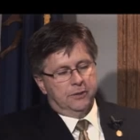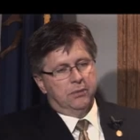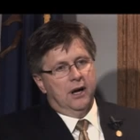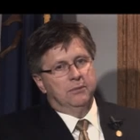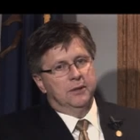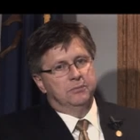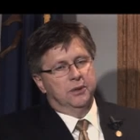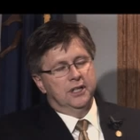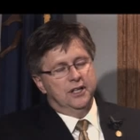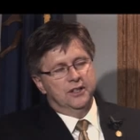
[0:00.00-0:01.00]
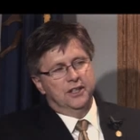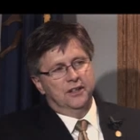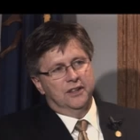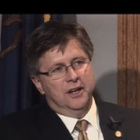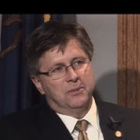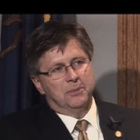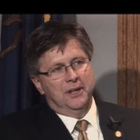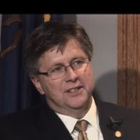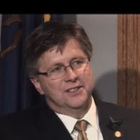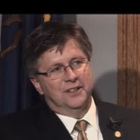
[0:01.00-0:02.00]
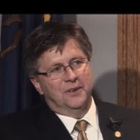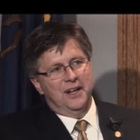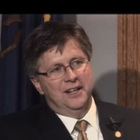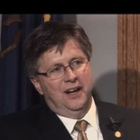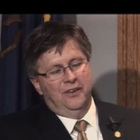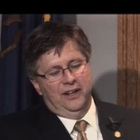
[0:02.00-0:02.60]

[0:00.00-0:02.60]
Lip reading: probably pretty near and dear to the Upper Peninsula right now,